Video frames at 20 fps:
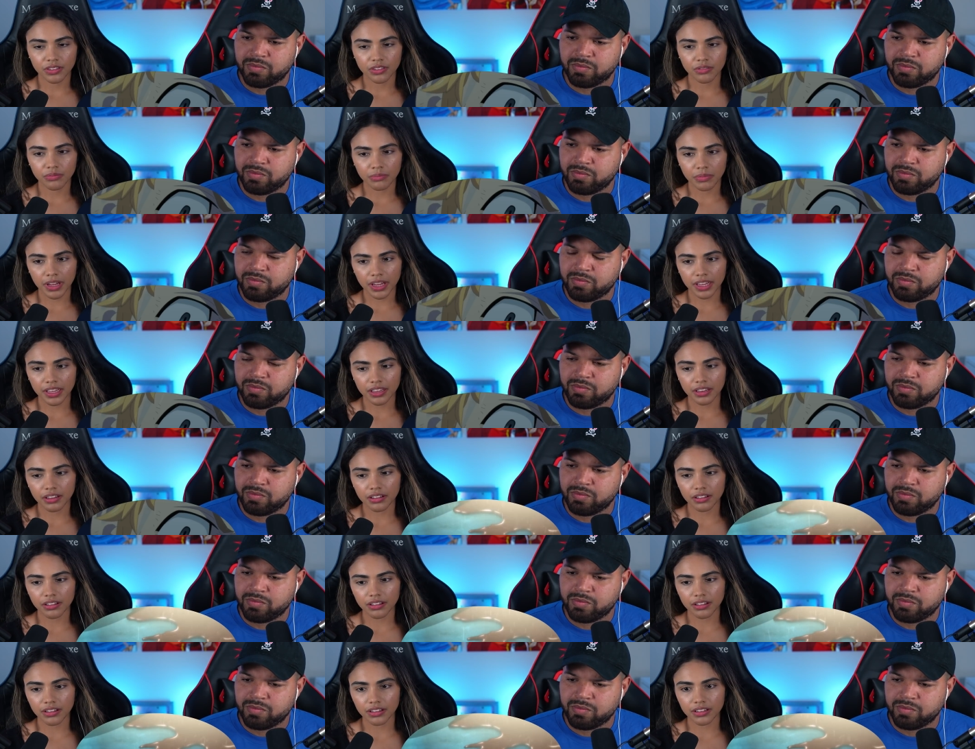Speaker 1: my
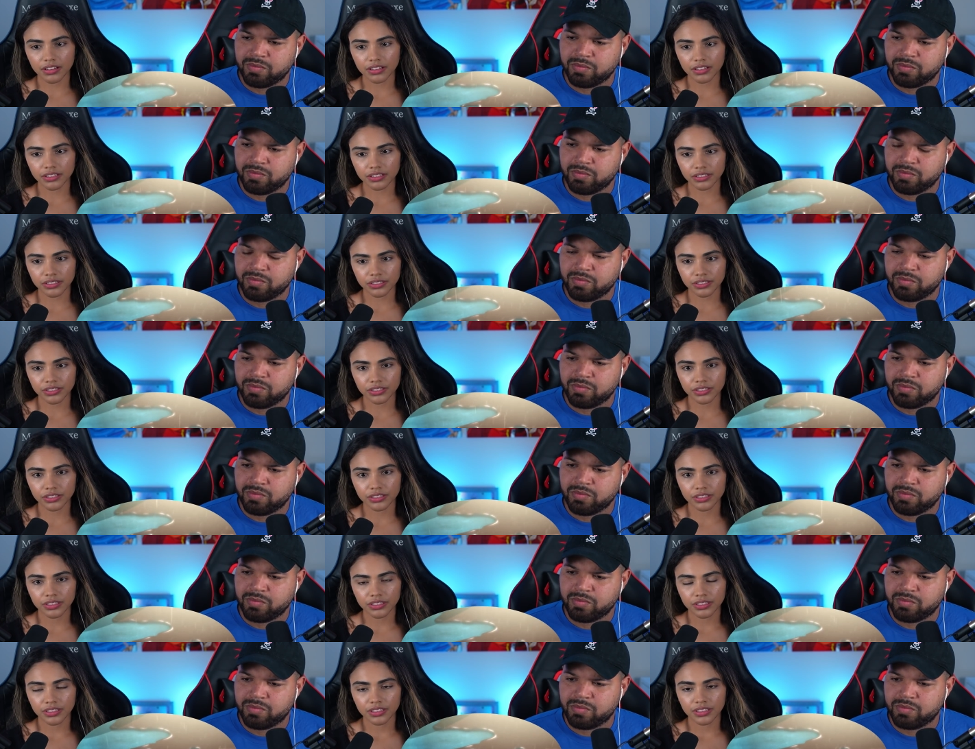gosh.
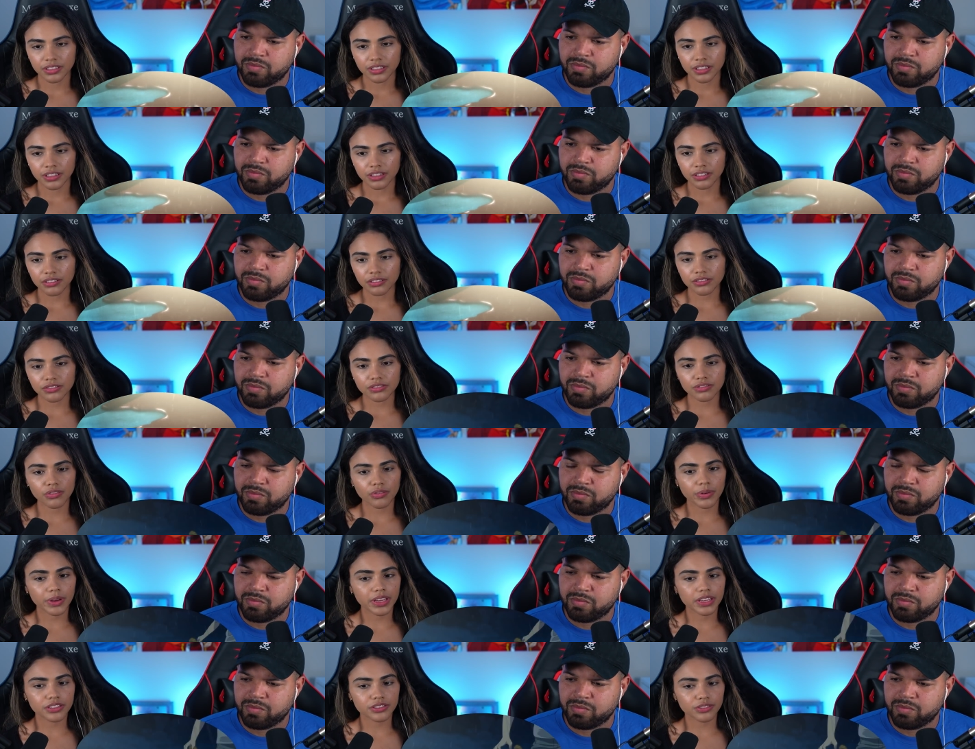There's
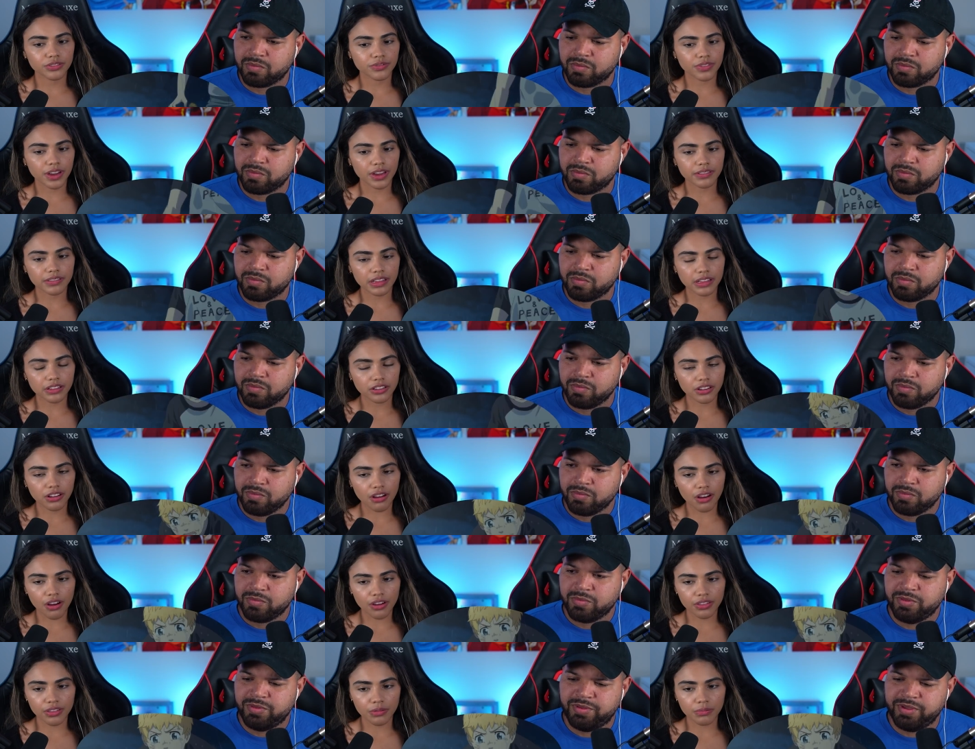no way he survived that. Look
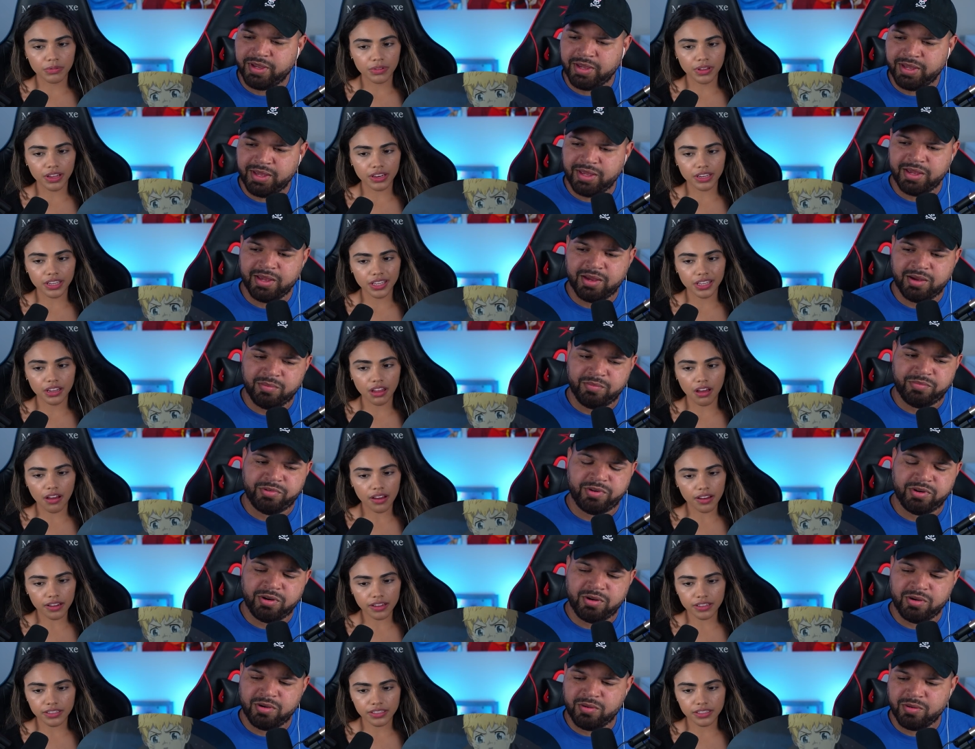at all the Damn, blood he
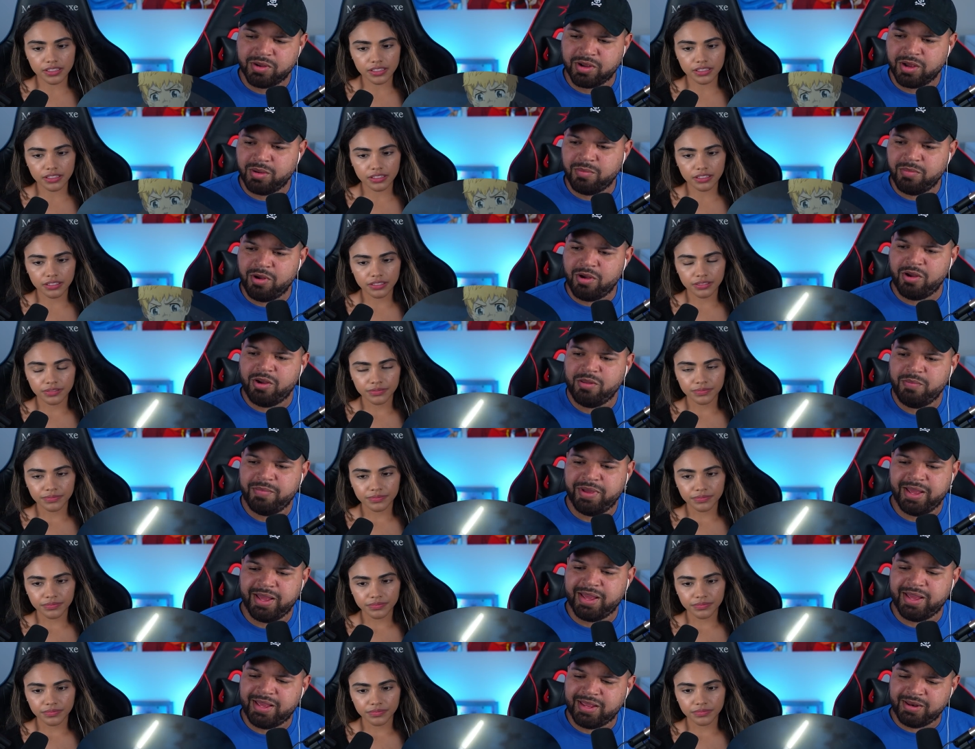bro.
Speaker 2: Come on,
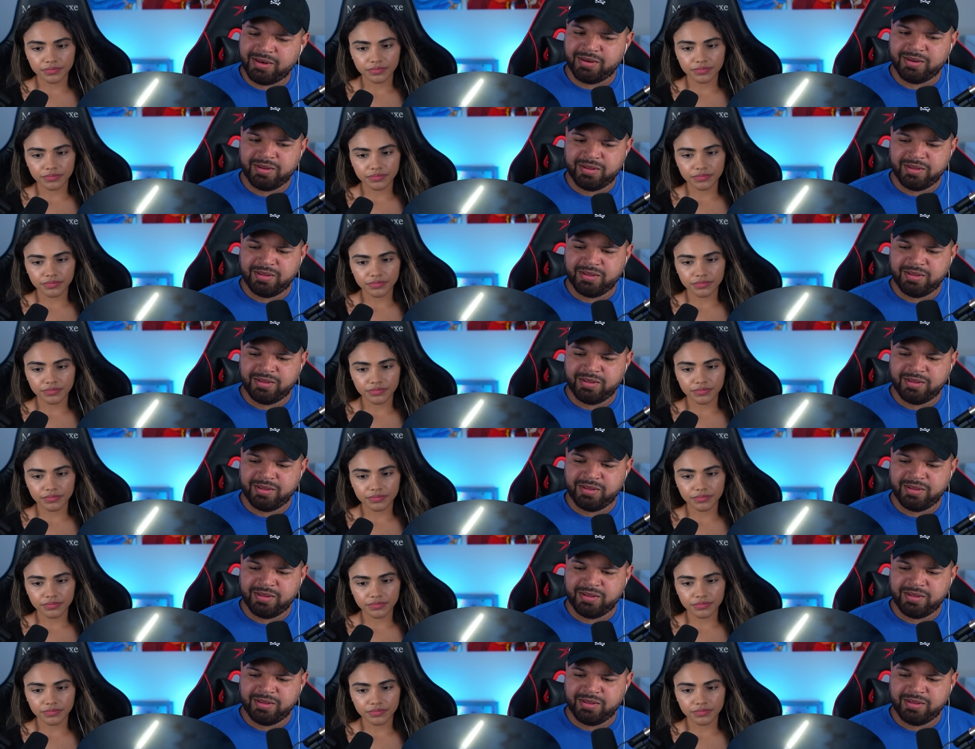man.